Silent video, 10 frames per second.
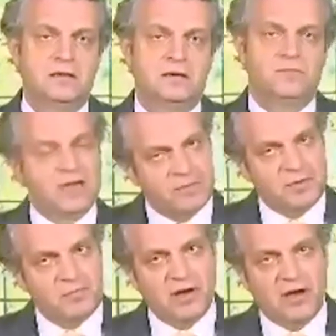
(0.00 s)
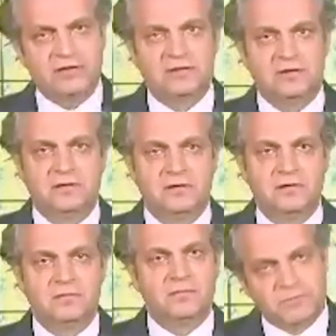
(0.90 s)
We can be proud,
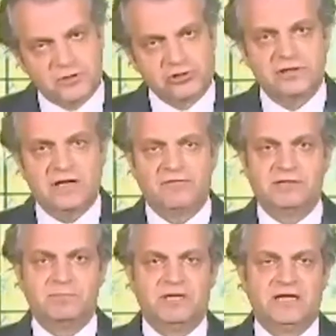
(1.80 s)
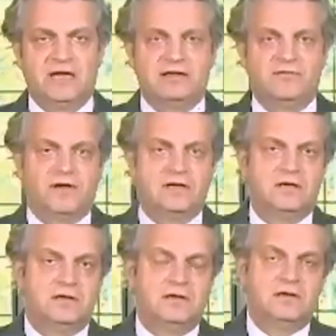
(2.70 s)
but we should never be satisfied.
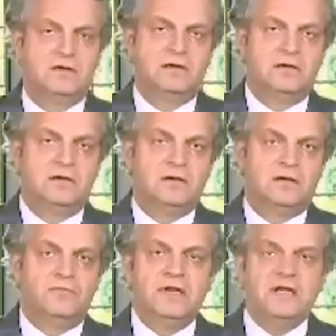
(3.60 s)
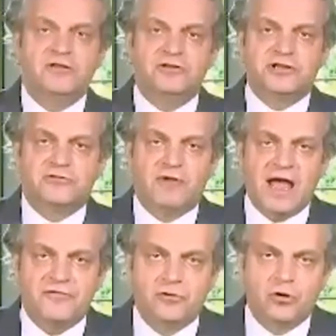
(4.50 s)
We need to
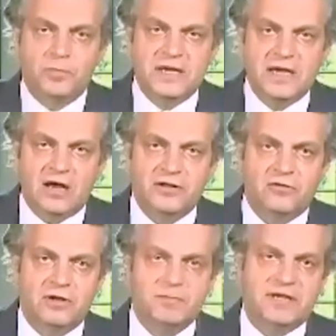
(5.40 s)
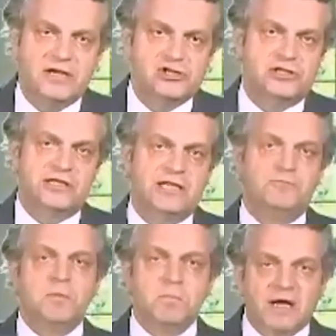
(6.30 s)
strive to go beyond our limitations, and
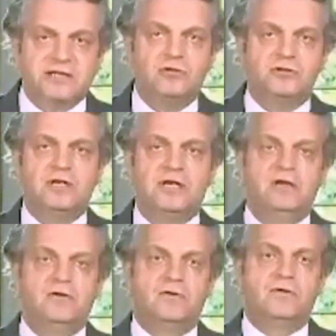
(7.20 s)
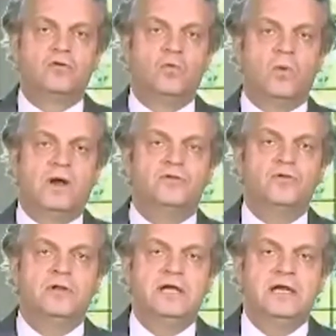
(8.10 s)
we must continue to want to
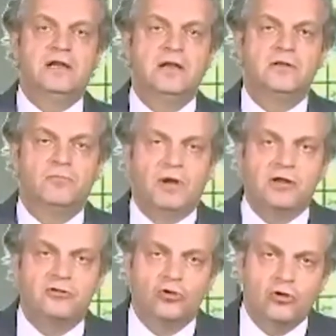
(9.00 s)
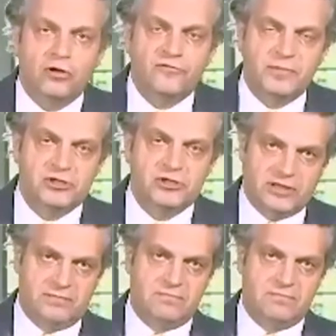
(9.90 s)
lean, to learn, to learn from each other.